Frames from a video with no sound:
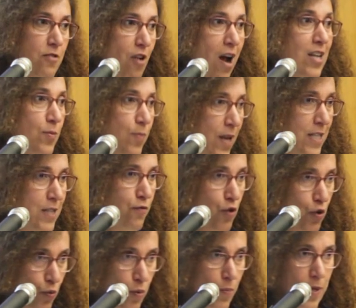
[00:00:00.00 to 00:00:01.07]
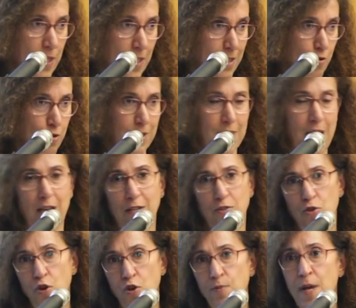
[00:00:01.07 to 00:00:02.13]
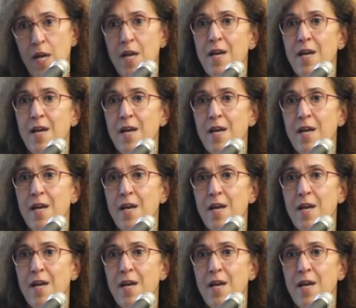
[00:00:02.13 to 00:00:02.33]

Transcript: right place for a woman is to stay at home,